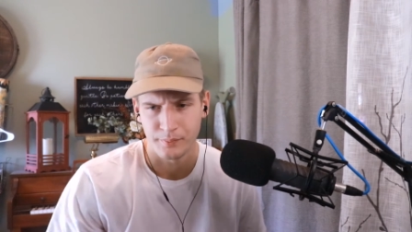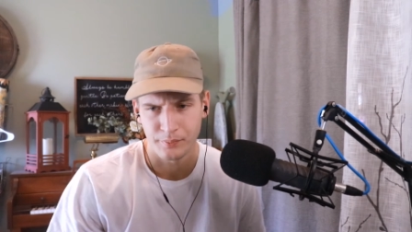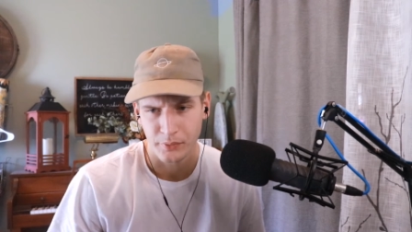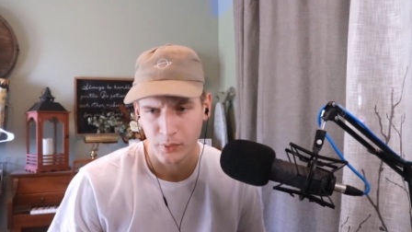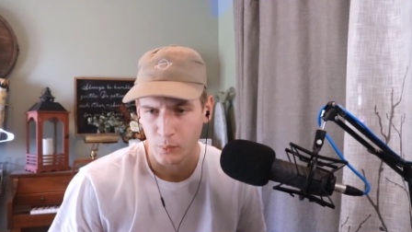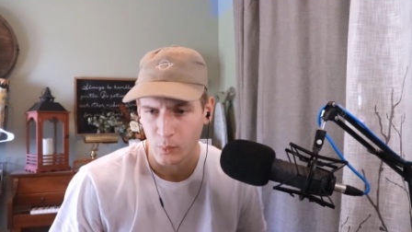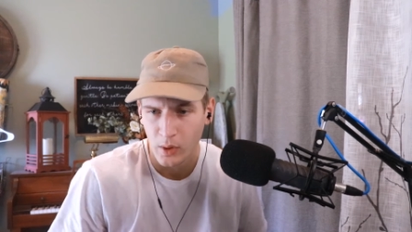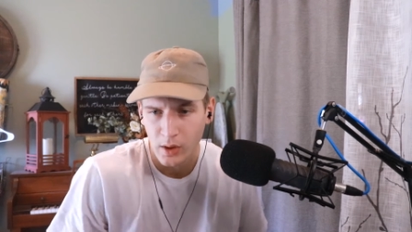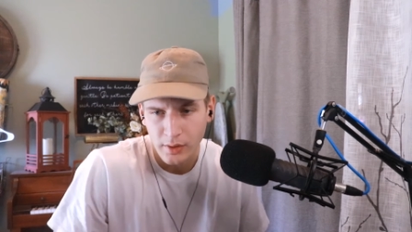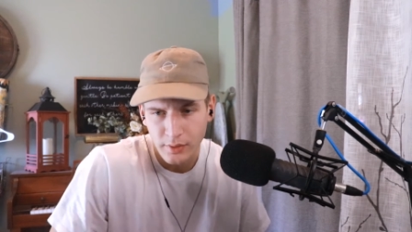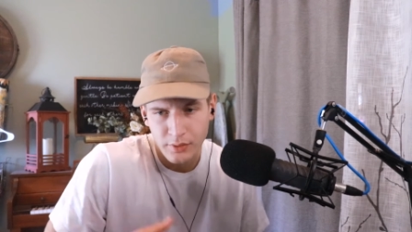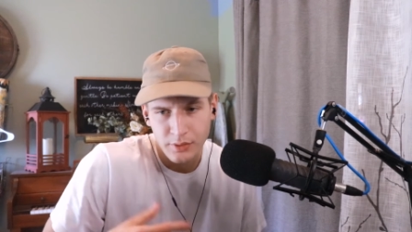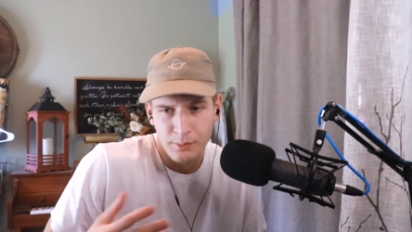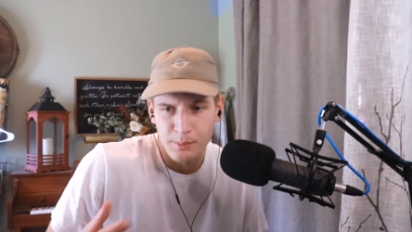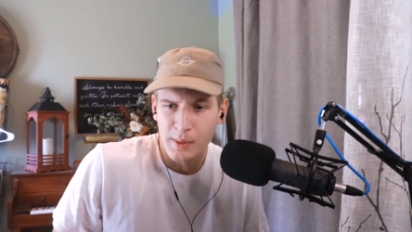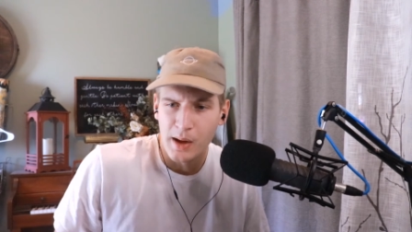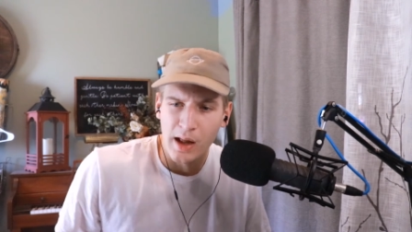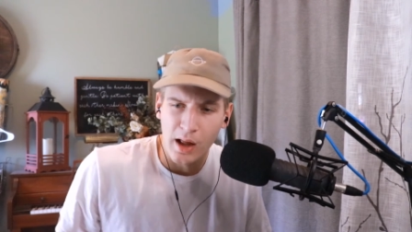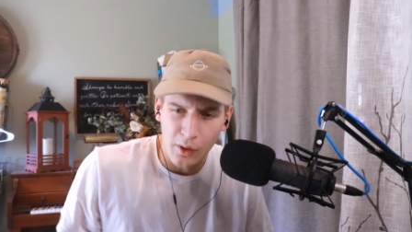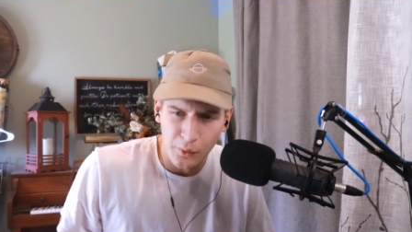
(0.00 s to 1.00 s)
while it's
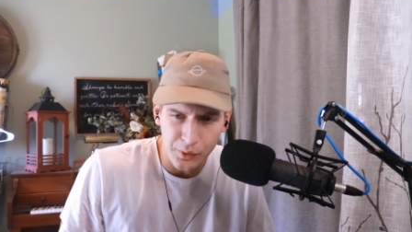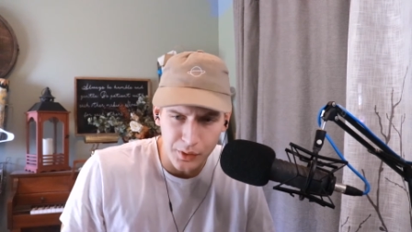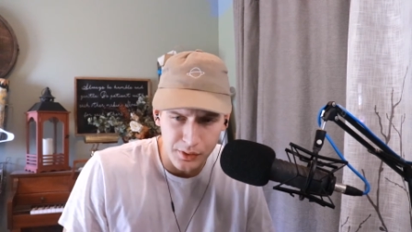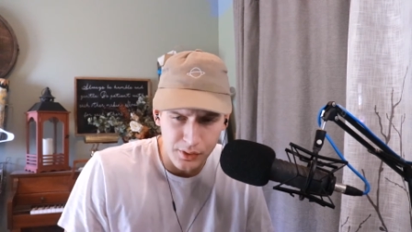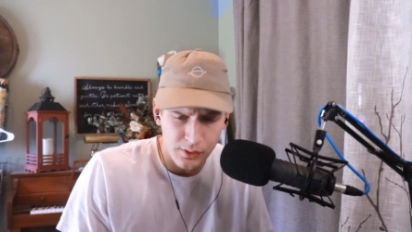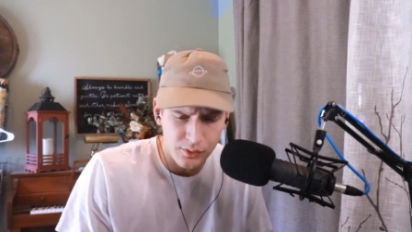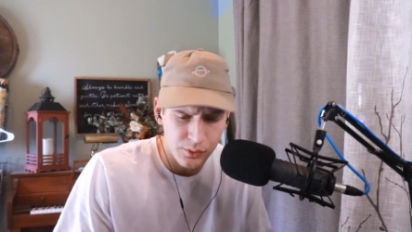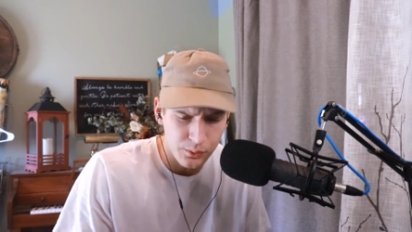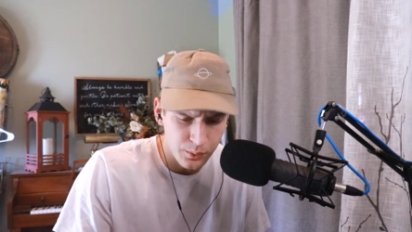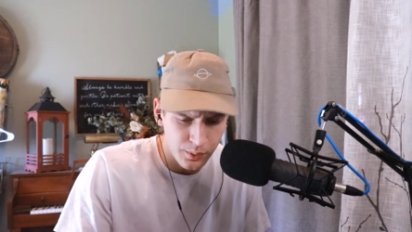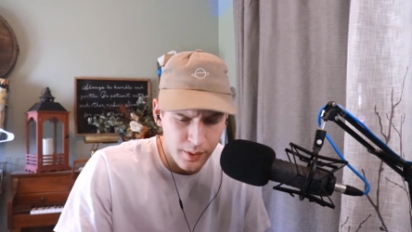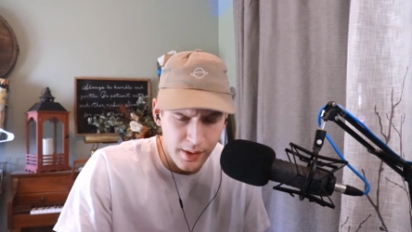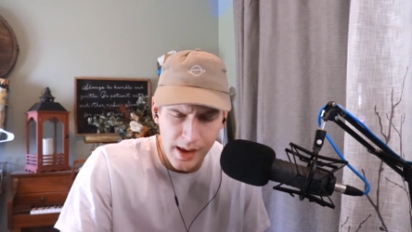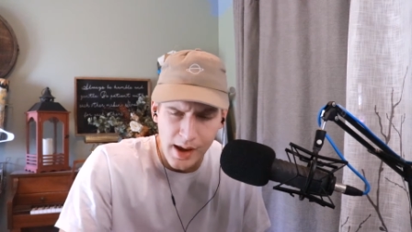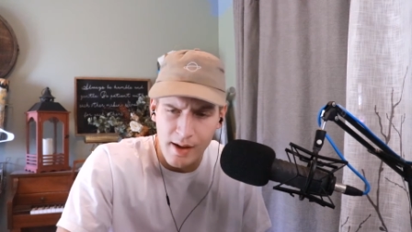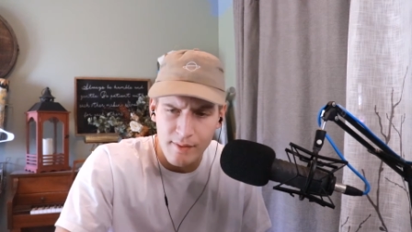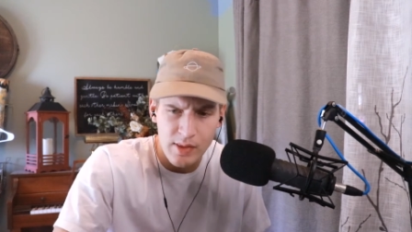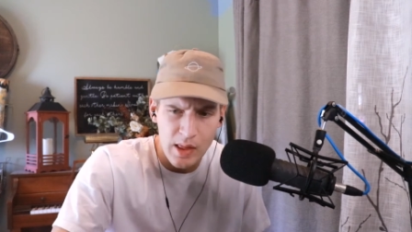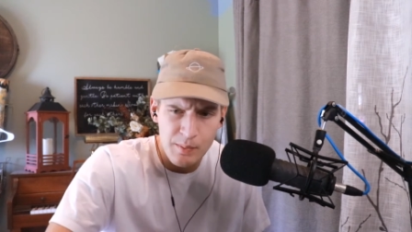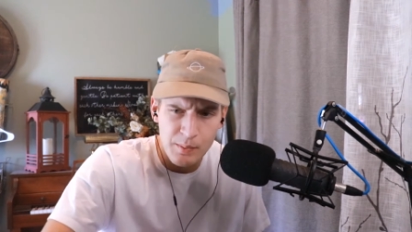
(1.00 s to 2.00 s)
mild and doesn't really
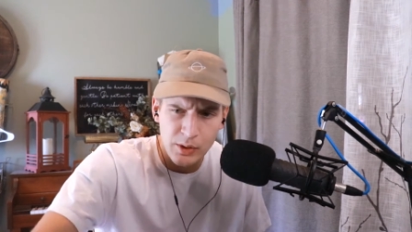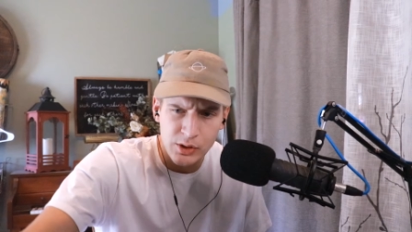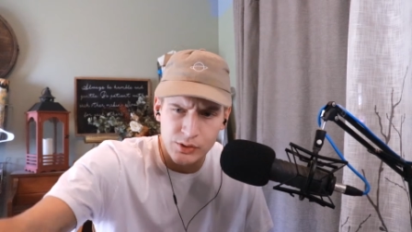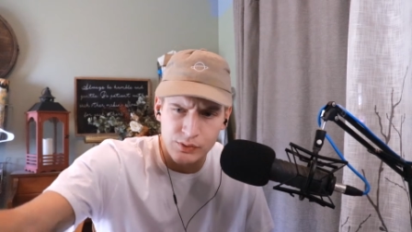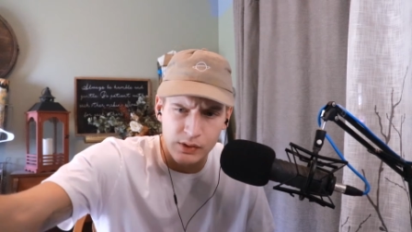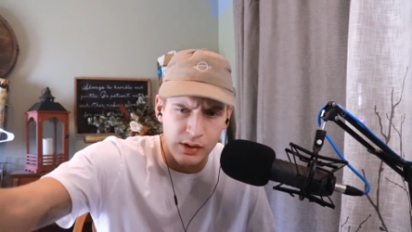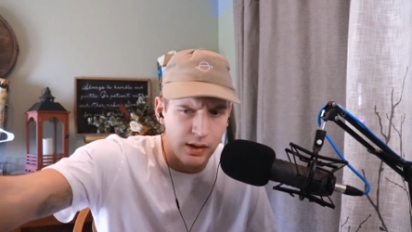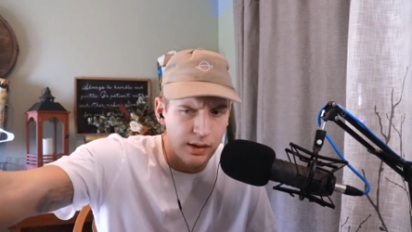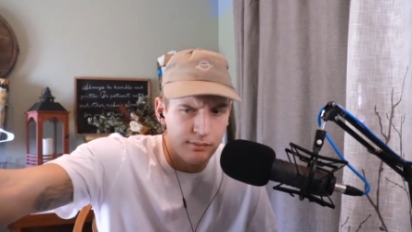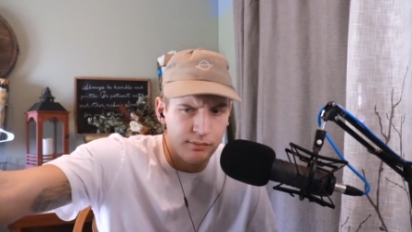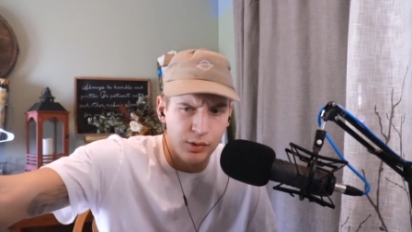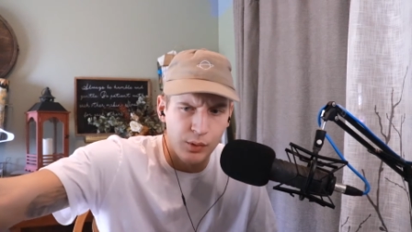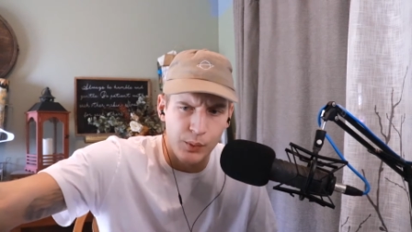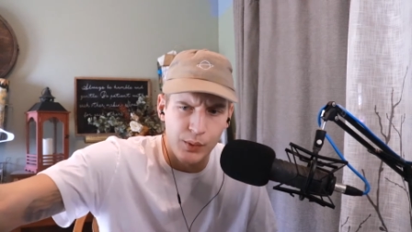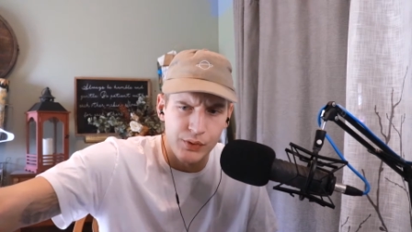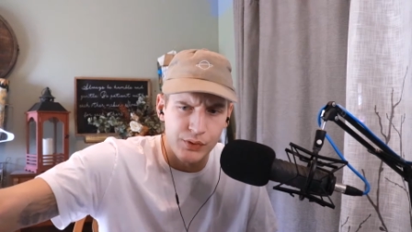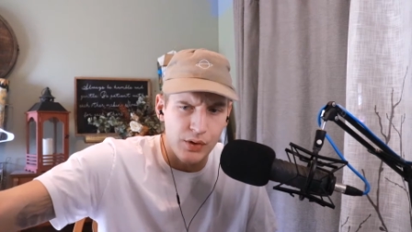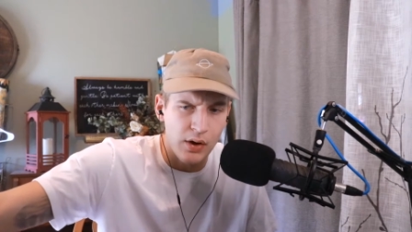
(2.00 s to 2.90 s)
have that much of an influence